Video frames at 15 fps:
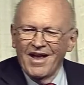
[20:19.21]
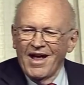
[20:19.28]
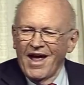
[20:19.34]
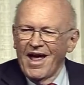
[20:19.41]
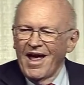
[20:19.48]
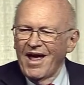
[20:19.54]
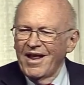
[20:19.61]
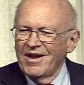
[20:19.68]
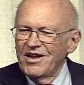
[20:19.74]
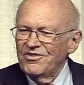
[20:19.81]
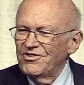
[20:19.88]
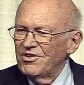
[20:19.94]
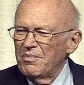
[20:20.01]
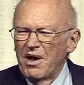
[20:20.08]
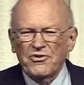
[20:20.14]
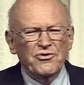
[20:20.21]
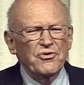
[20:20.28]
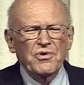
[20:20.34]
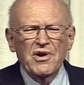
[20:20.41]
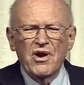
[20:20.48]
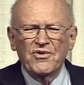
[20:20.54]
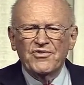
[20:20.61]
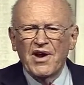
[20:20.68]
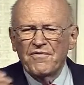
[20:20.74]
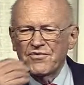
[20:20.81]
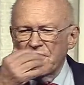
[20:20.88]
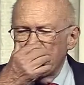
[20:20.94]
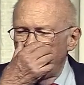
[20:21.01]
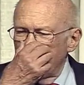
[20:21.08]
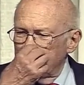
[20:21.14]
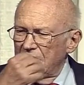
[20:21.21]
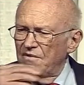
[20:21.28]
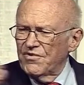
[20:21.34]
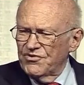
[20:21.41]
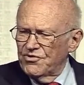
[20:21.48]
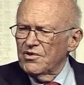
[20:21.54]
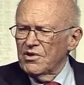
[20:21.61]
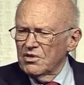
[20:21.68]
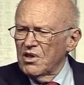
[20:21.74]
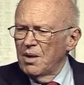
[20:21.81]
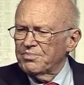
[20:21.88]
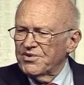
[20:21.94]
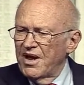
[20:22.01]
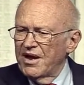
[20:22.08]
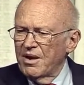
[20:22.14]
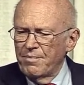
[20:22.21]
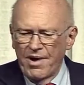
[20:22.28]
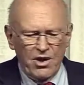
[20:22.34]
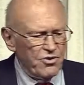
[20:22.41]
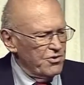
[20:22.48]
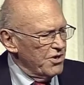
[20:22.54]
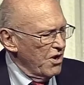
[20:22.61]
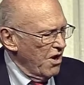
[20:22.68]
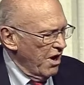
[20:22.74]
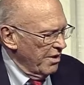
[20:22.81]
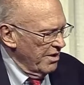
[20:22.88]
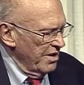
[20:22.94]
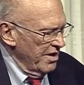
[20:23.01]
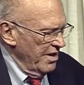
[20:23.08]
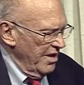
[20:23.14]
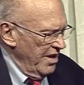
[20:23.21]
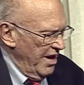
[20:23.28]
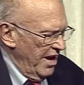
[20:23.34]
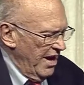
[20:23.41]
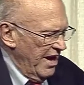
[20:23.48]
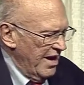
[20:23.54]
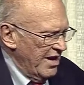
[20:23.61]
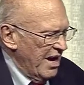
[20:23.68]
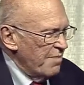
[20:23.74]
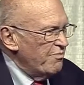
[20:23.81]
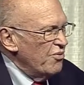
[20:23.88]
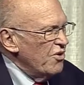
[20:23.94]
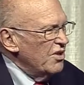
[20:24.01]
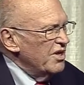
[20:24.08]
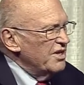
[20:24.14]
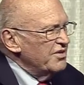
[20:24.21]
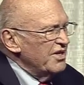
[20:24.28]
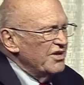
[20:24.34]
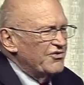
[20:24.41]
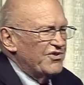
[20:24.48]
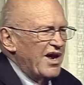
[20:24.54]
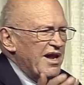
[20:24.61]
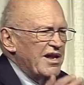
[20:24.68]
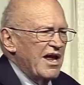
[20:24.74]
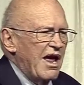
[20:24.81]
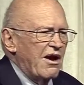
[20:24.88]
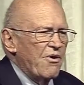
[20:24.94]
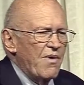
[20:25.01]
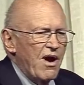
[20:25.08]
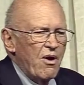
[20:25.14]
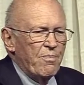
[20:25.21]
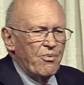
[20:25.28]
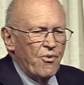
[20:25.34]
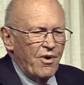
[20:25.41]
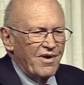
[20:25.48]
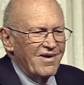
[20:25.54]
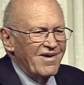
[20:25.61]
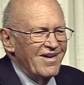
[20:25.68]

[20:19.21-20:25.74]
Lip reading: And this is about 2 years after 9/11, so they're a little uptight about who you are. And I pull into the San Diego airport